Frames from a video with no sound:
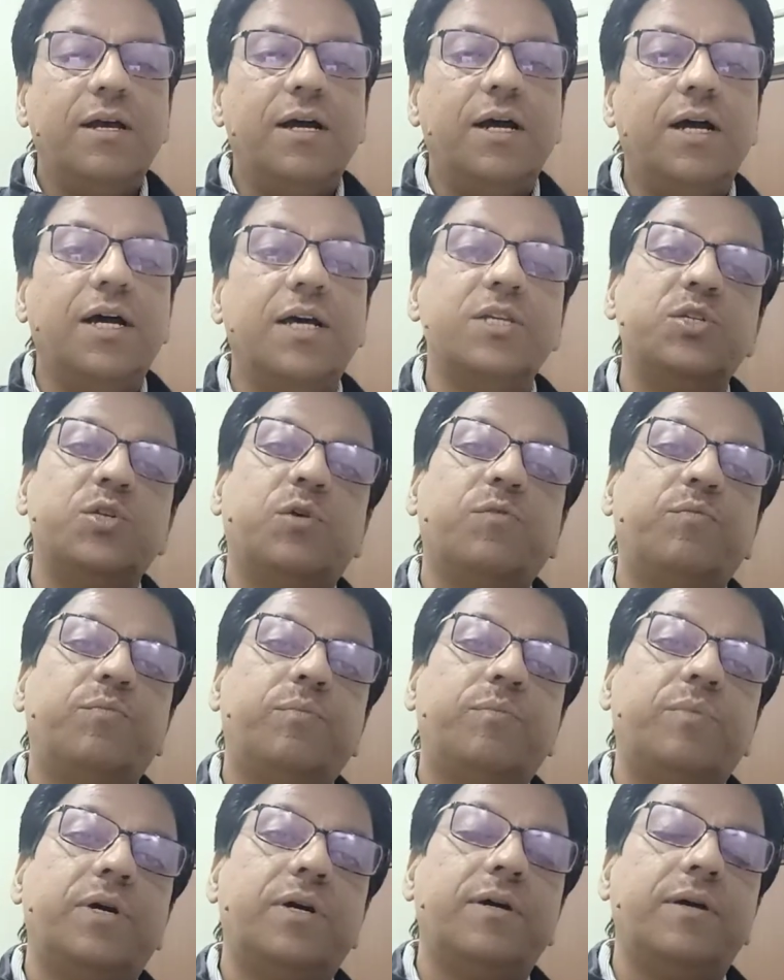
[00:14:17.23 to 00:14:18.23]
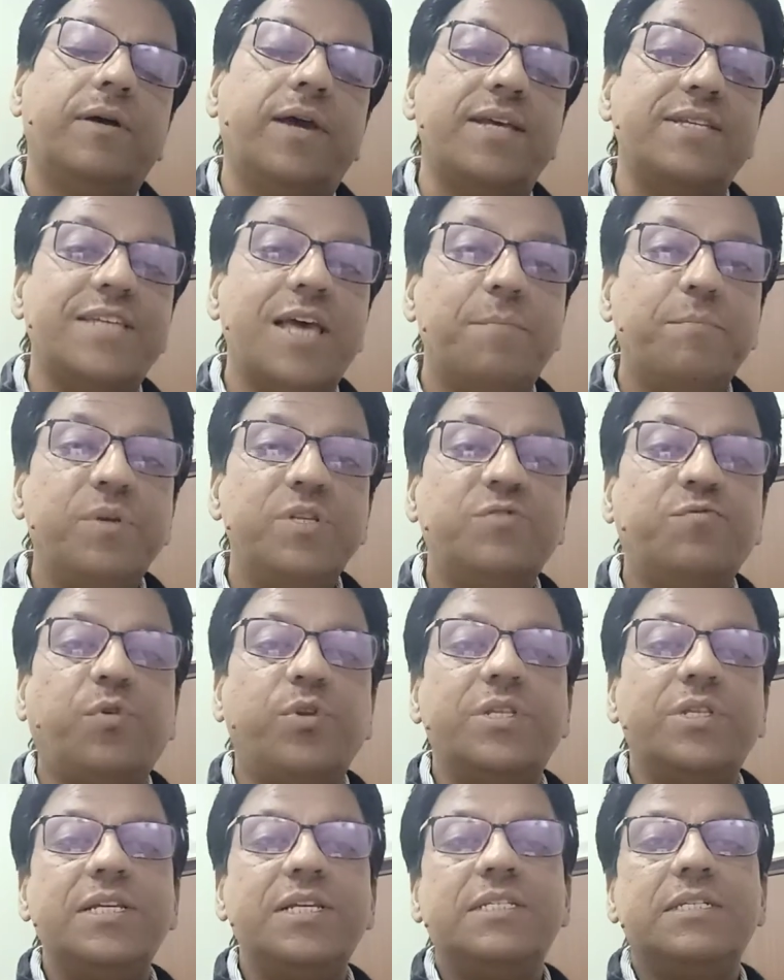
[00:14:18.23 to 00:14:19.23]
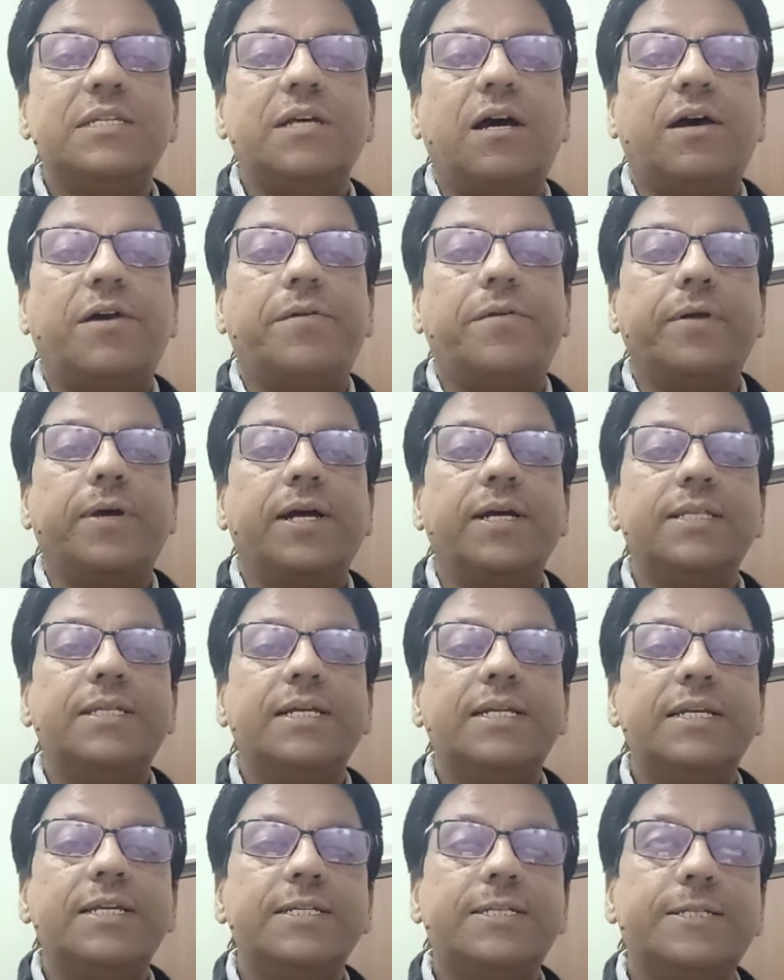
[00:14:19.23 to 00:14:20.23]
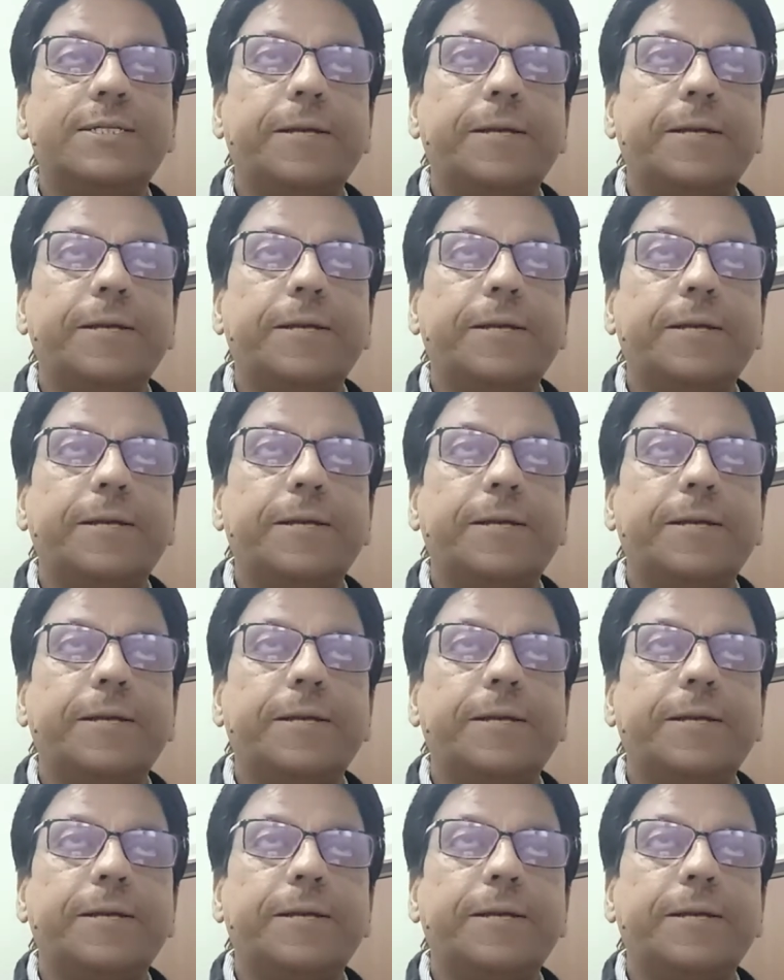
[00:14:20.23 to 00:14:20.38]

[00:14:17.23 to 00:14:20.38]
So examples for this are that is,